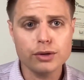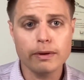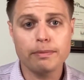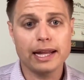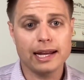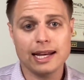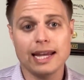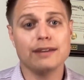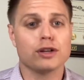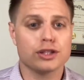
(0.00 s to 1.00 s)
we've been in an
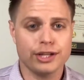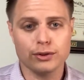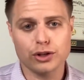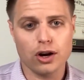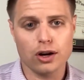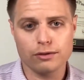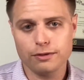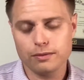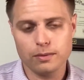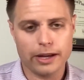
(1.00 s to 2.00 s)
inverse yield curve,
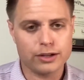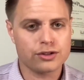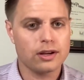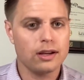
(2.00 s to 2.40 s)
which